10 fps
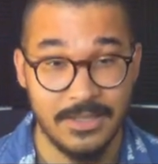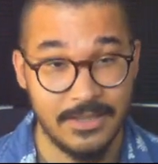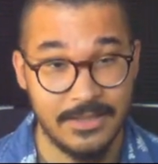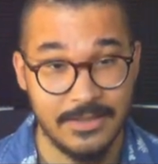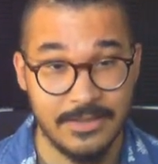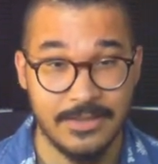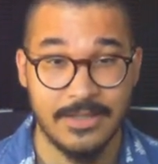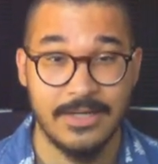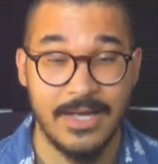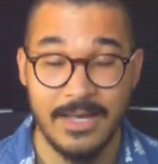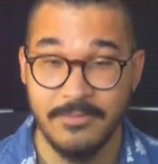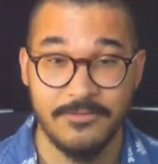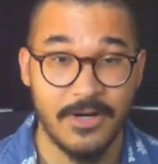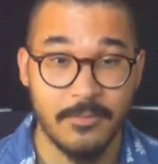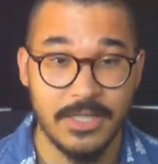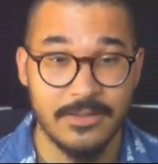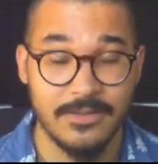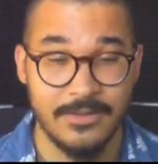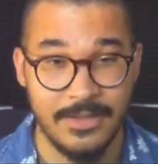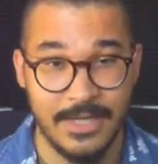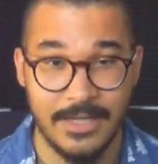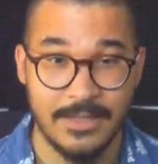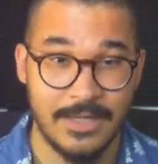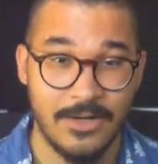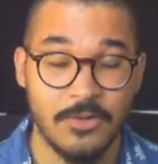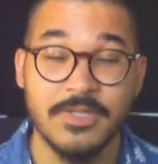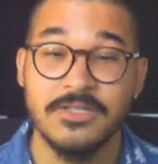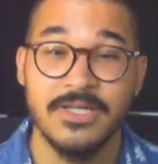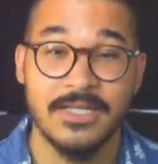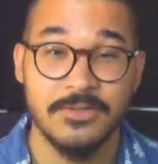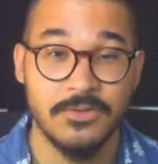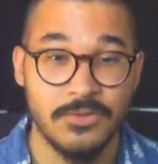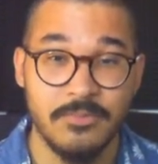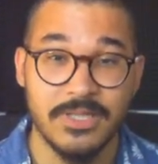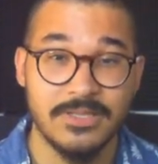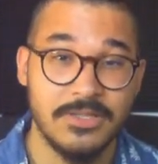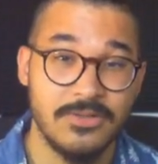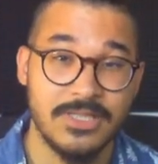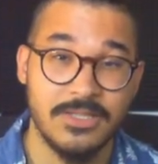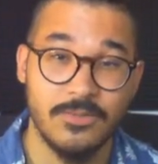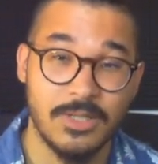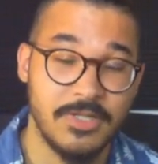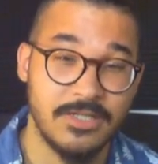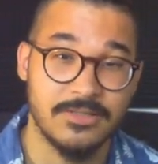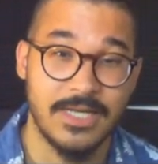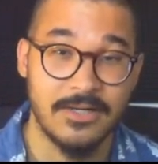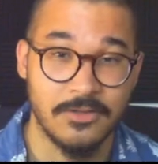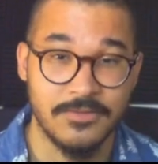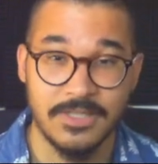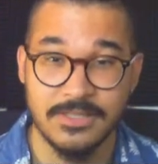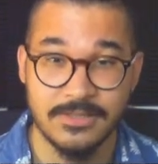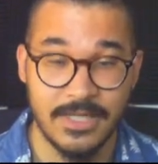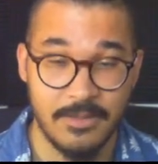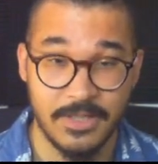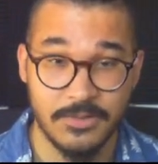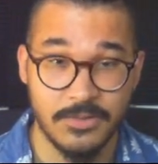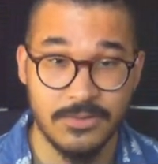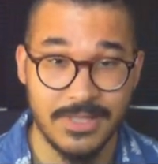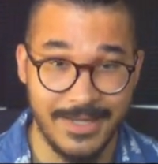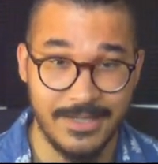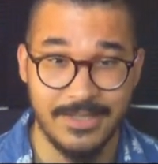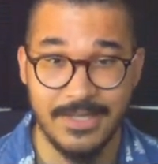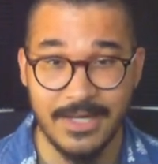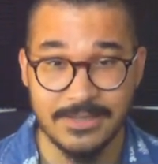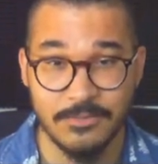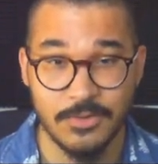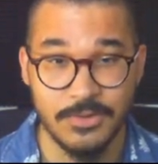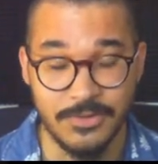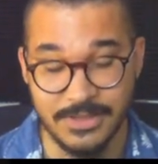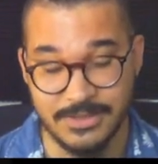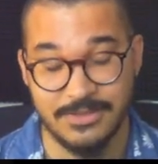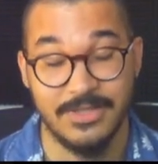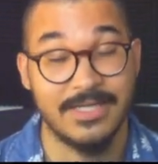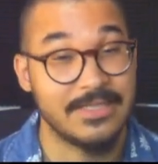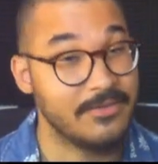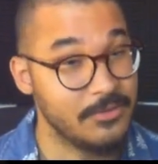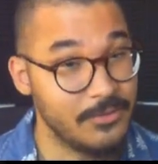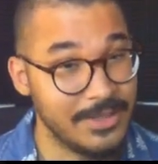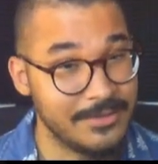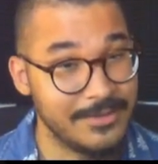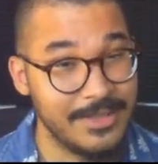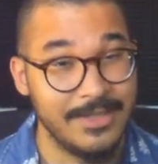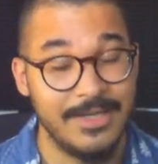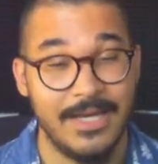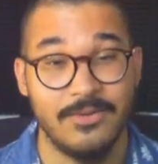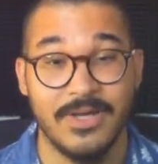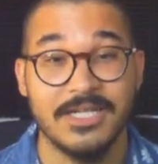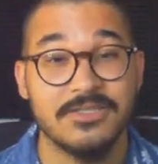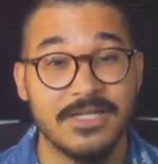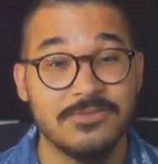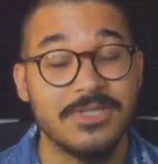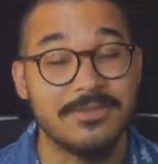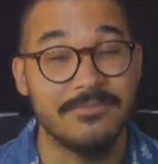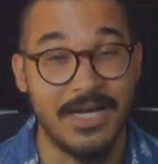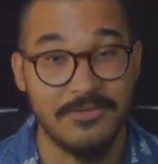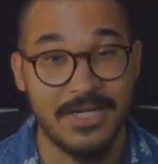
and happy farming. And I hope that you get to build the unit that you want to build out of this MA2s and EXable units. You guys have a good one, and we'll catch you next week. Bye for